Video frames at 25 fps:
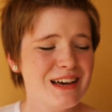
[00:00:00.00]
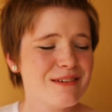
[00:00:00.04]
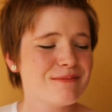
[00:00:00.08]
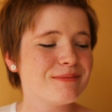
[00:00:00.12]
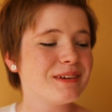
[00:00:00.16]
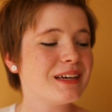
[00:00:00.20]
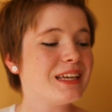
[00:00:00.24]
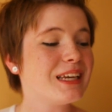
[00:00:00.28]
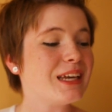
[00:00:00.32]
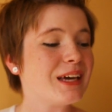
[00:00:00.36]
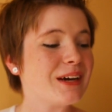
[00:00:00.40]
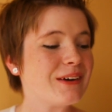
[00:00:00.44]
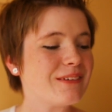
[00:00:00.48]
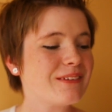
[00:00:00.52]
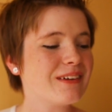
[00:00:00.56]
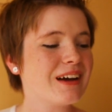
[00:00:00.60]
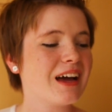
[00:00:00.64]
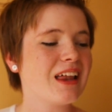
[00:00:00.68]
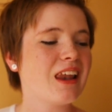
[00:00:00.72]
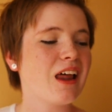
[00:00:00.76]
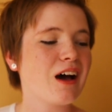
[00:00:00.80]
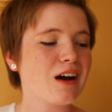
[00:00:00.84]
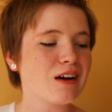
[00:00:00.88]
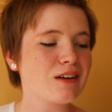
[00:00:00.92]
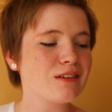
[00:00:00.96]
But no,
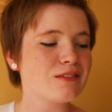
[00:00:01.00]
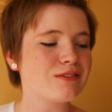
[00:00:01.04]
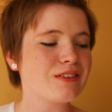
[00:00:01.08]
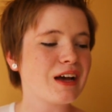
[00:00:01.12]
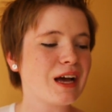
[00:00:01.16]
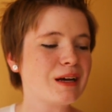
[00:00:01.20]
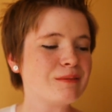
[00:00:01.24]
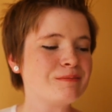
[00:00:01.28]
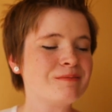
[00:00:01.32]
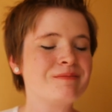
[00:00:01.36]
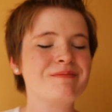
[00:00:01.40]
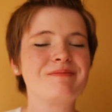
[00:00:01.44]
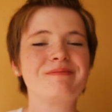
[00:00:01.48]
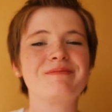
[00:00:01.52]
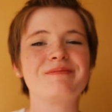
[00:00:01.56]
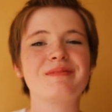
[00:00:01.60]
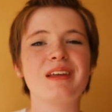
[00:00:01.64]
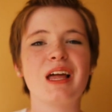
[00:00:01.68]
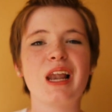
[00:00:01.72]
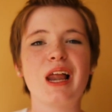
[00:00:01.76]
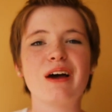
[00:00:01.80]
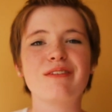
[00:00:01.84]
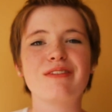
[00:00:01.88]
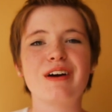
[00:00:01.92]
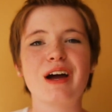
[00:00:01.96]
a lot
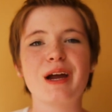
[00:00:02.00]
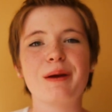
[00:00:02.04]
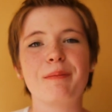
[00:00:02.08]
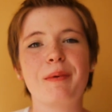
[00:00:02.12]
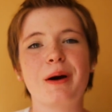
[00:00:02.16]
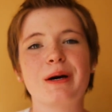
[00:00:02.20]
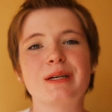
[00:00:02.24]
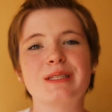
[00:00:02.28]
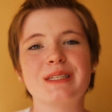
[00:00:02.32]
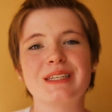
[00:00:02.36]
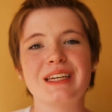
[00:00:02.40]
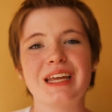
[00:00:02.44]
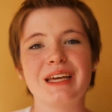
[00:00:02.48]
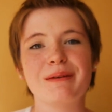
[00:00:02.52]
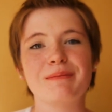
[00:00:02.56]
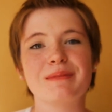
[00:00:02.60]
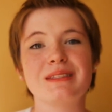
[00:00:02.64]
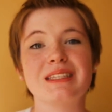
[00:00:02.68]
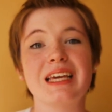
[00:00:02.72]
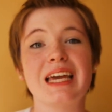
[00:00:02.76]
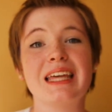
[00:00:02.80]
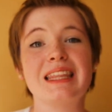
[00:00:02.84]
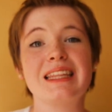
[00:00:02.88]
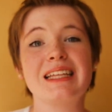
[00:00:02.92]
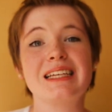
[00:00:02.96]
of Harry Potter
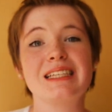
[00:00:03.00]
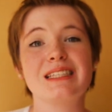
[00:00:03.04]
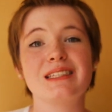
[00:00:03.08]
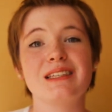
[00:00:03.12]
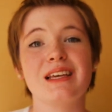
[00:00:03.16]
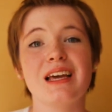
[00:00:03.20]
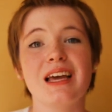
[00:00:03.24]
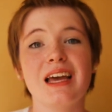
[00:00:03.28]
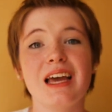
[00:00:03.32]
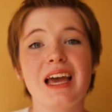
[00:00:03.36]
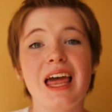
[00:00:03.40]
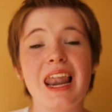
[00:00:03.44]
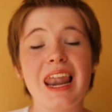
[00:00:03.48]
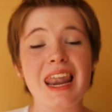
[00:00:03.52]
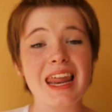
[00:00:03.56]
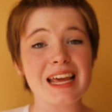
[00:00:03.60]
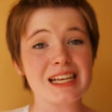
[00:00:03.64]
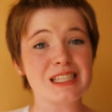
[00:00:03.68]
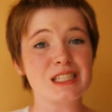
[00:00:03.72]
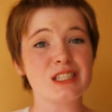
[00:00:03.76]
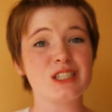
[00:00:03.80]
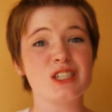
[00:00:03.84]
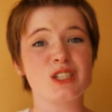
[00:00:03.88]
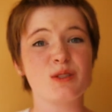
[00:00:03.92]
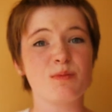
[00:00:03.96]
names in this
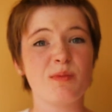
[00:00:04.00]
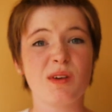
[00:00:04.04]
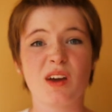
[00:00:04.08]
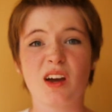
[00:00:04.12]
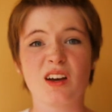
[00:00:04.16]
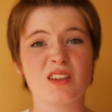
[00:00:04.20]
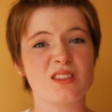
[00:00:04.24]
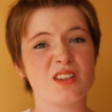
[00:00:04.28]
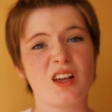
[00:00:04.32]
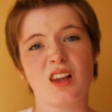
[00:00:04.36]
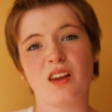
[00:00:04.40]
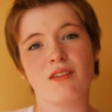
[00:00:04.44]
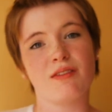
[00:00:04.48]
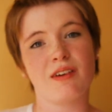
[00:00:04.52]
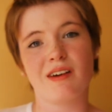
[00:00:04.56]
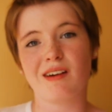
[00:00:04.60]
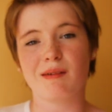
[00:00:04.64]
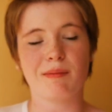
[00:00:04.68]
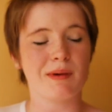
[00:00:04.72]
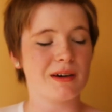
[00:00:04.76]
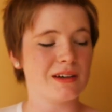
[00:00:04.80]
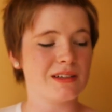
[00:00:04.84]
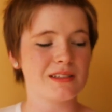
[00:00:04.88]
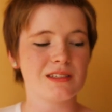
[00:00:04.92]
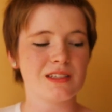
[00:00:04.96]
list, just because I love
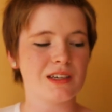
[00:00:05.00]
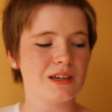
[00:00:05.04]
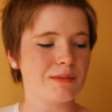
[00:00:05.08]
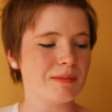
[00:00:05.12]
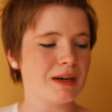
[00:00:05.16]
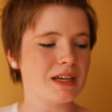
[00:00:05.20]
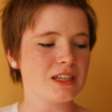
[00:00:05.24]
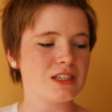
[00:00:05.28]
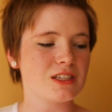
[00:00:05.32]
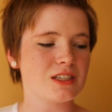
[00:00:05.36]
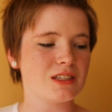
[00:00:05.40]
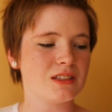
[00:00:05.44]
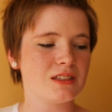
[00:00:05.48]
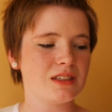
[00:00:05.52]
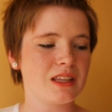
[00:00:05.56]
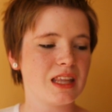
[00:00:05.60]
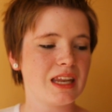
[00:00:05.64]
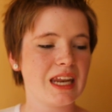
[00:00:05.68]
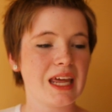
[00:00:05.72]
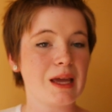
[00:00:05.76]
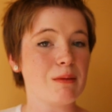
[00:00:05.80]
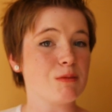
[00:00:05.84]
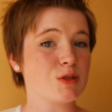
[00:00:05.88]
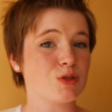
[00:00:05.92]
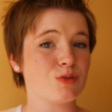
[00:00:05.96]
Harry Potter so much and the
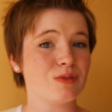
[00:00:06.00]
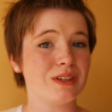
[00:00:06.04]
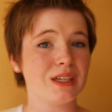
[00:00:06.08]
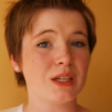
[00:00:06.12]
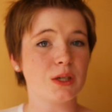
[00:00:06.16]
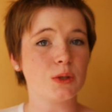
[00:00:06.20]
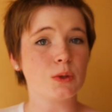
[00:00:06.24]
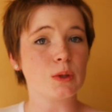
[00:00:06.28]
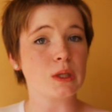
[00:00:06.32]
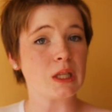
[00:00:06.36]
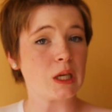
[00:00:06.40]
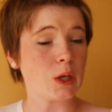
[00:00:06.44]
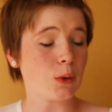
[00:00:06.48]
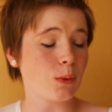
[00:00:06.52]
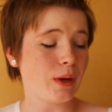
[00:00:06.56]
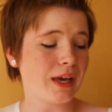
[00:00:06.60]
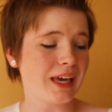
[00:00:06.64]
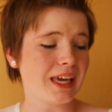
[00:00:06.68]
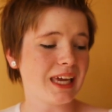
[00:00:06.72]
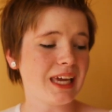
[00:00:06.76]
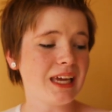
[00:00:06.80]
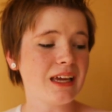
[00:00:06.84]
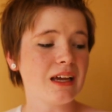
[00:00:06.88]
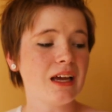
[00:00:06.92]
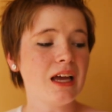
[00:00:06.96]
names are really cool and
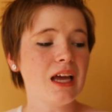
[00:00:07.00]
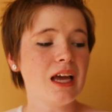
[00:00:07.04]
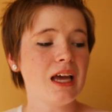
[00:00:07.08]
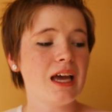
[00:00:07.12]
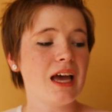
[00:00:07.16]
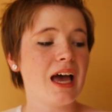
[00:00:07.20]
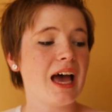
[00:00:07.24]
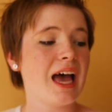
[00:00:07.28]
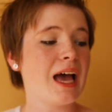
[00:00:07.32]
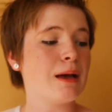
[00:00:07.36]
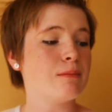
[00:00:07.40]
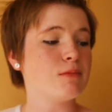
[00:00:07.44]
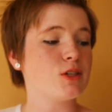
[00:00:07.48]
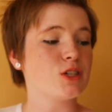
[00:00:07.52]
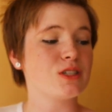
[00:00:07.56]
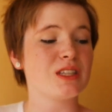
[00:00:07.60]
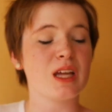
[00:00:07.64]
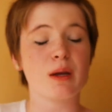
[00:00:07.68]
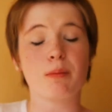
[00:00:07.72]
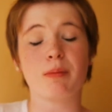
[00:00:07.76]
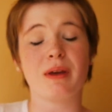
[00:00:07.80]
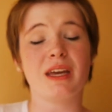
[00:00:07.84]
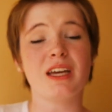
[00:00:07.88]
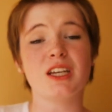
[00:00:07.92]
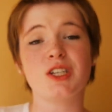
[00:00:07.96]
quirky. Just
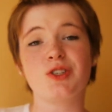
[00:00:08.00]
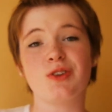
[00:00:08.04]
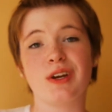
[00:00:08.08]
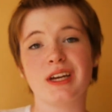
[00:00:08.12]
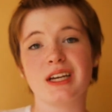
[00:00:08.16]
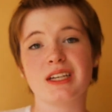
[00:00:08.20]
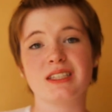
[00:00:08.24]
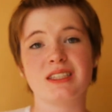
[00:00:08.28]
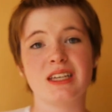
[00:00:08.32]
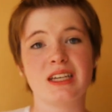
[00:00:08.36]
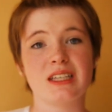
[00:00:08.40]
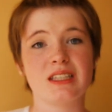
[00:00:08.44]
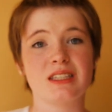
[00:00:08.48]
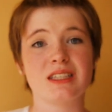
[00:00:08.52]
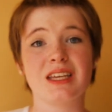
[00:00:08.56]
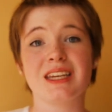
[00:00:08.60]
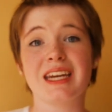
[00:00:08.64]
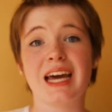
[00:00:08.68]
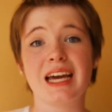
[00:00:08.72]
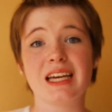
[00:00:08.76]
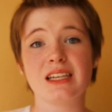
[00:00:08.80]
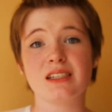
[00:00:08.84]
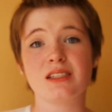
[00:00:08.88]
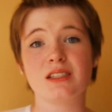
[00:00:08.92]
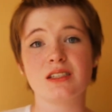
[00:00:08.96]
like Beatrix, it's a
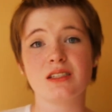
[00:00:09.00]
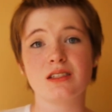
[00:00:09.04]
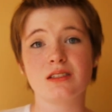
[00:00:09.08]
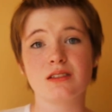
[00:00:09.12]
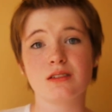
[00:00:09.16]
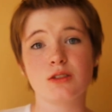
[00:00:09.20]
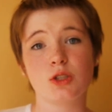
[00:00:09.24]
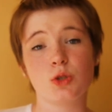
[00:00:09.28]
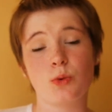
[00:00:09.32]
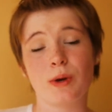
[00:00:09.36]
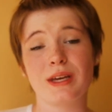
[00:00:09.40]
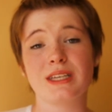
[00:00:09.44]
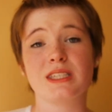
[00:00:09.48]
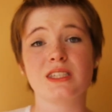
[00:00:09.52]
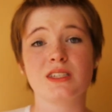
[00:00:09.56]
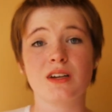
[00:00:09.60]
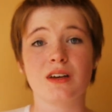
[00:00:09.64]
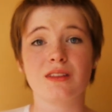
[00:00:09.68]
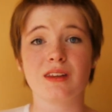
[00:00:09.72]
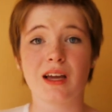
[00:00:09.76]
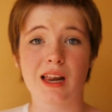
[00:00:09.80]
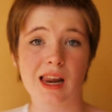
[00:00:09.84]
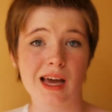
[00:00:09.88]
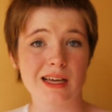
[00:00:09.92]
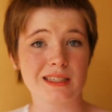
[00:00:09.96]
nice twist
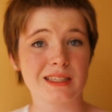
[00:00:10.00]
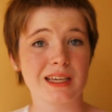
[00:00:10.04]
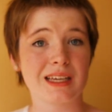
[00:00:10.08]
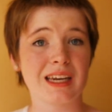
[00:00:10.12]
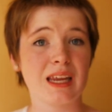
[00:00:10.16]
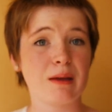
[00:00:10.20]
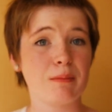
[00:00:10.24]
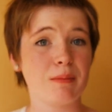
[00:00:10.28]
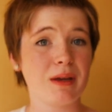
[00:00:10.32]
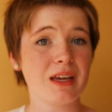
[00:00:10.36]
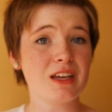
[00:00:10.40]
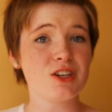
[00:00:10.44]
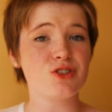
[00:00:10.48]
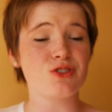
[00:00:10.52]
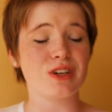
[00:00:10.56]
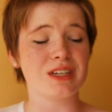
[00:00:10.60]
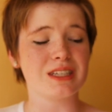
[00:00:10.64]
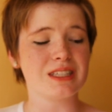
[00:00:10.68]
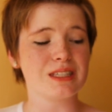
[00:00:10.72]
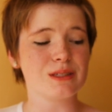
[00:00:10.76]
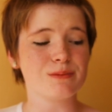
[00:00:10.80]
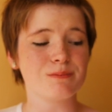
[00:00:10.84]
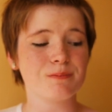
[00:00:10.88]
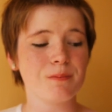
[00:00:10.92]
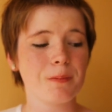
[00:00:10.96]
on the classic name
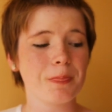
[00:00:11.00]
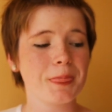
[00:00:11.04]
Beatrice.